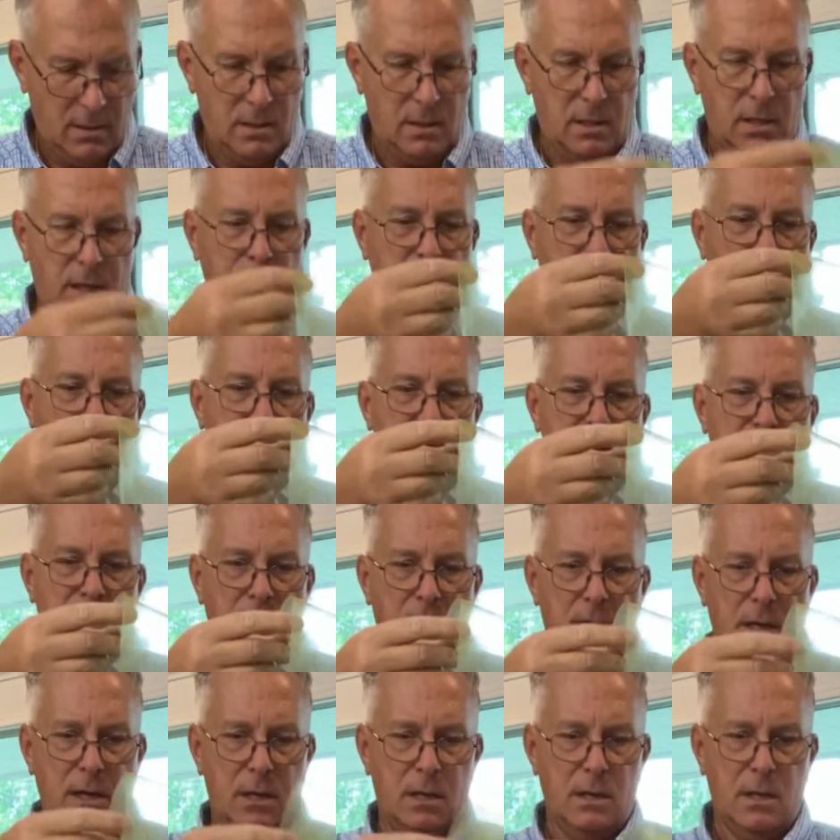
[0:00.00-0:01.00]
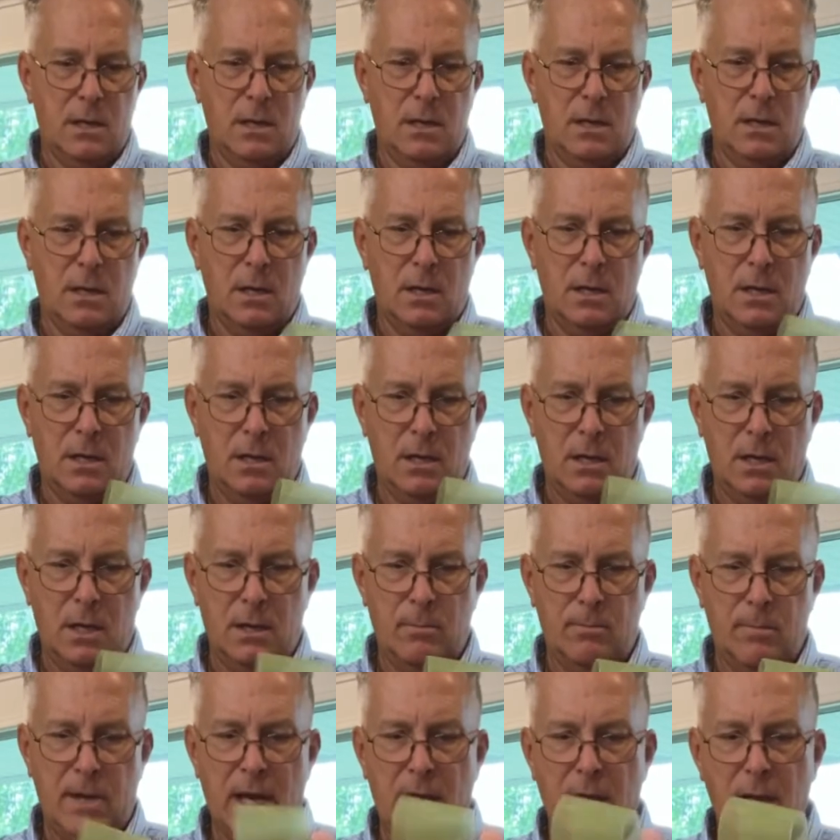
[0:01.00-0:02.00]
I'm going to take
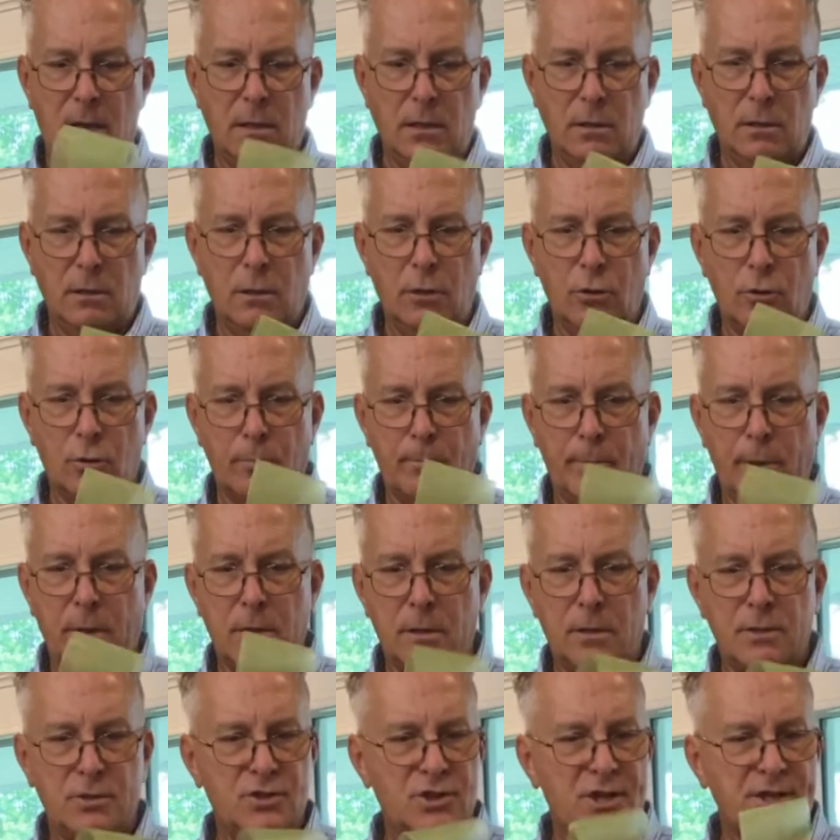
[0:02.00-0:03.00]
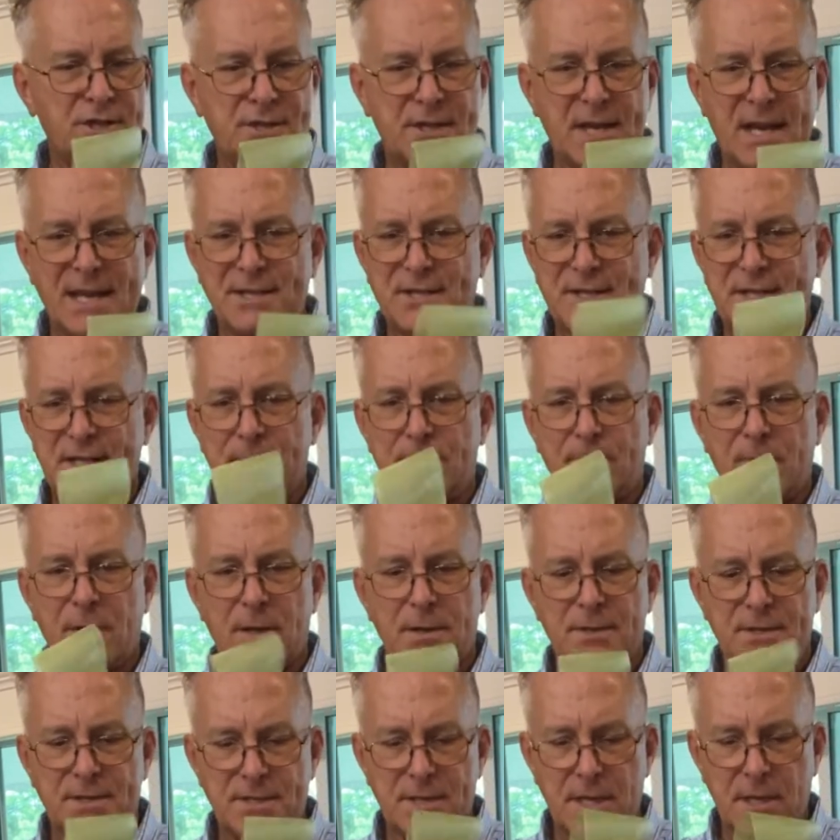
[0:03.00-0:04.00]
and make a loop just a
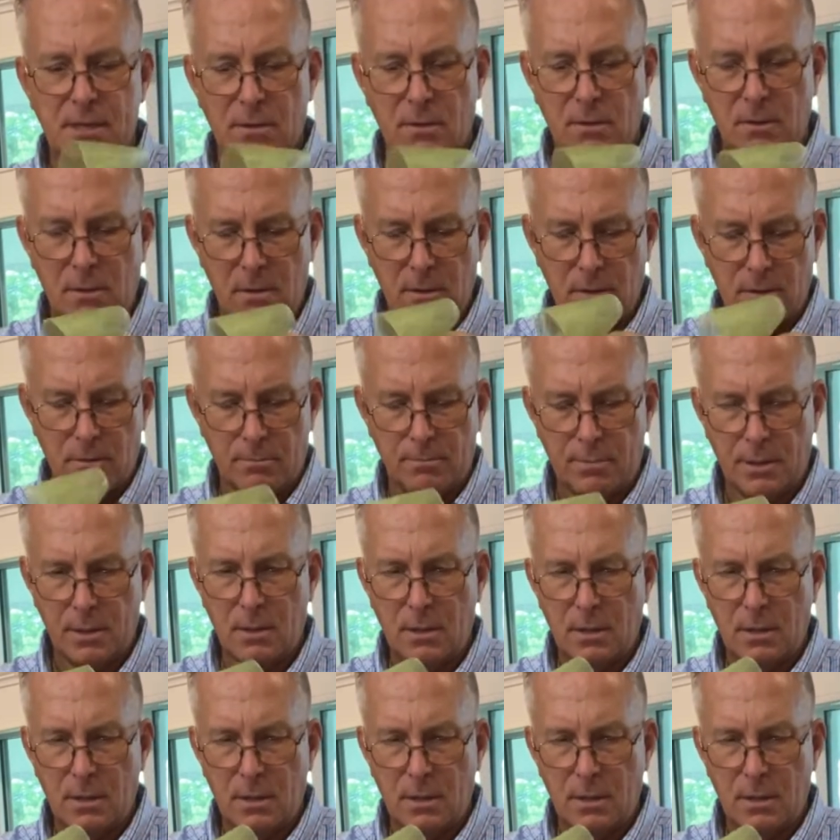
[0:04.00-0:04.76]
single loop.